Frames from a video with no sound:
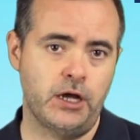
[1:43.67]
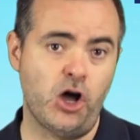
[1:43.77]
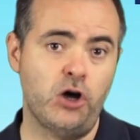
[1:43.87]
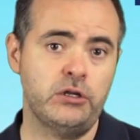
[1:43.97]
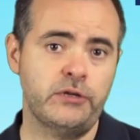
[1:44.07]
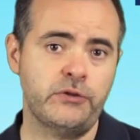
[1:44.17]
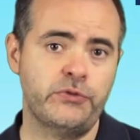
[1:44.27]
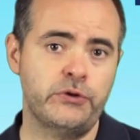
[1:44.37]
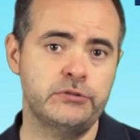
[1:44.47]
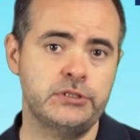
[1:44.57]
All other
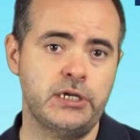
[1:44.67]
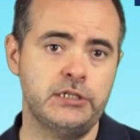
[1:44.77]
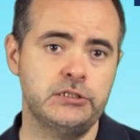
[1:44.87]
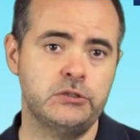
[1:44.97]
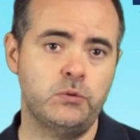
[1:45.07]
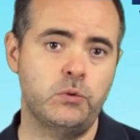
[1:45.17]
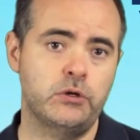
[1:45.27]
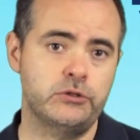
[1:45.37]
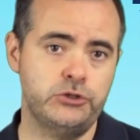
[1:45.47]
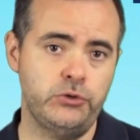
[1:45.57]
Thursdays
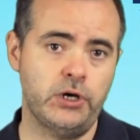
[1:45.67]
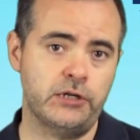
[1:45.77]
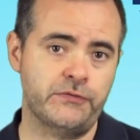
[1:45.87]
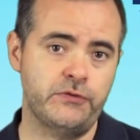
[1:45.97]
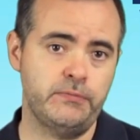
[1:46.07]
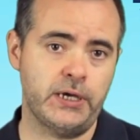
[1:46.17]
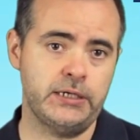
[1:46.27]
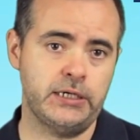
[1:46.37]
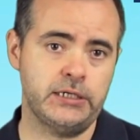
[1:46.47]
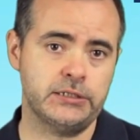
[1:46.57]
were $2 food
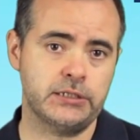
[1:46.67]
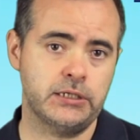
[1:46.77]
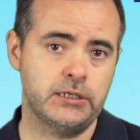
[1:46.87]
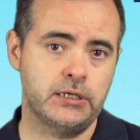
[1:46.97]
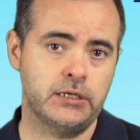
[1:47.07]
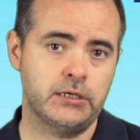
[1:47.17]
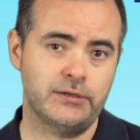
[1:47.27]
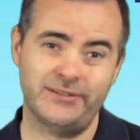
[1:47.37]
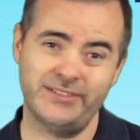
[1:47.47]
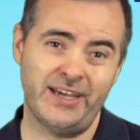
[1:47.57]
bite days.
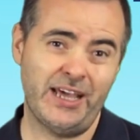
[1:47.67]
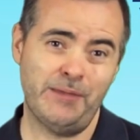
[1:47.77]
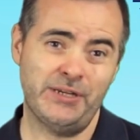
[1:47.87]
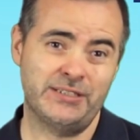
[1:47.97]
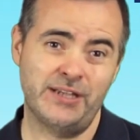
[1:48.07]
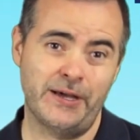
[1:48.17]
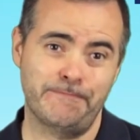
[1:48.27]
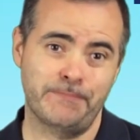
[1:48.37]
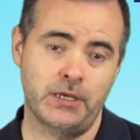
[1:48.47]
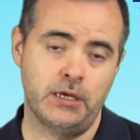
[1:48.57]
That's not happening today.
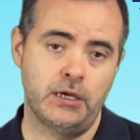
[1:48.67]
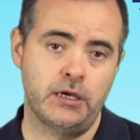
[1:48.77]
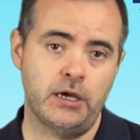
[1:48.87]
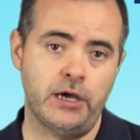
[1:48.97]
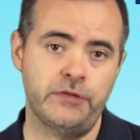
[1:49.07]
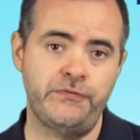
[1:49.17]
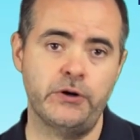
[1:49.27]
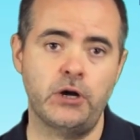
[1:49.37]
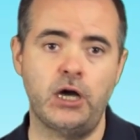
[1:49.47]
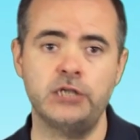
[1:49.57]
The
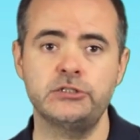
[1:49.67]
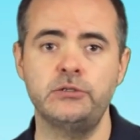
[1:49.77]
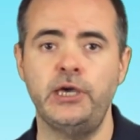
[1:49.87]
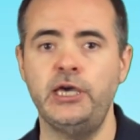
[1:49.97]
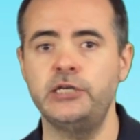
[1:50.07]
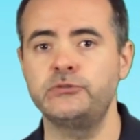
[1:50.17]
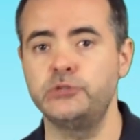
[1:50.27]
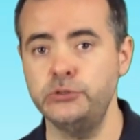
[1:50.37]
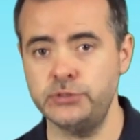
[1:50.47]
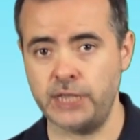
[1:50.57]
fair also has
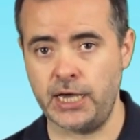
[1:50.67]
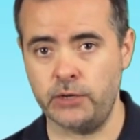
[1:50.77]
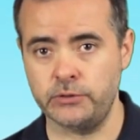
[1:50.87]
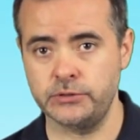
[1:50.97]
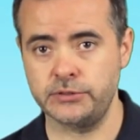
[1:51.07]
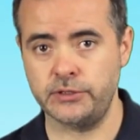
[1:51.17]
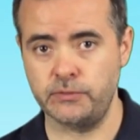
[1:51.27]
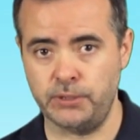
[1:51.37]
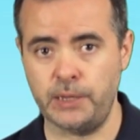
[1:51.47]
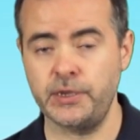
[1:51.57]
reduced hours that
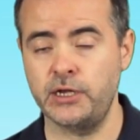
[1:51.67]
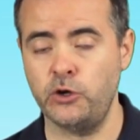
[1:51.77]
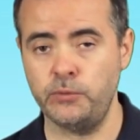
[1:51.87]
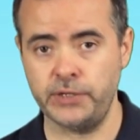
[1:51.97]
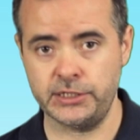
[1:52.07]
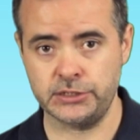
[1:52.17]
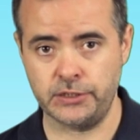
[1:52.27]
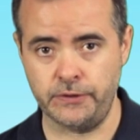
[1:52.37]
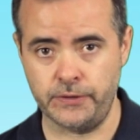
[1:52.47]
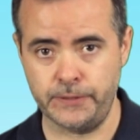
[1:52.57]
they're blaming on Homeland
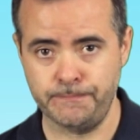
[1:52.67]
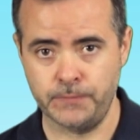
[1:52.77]
Security.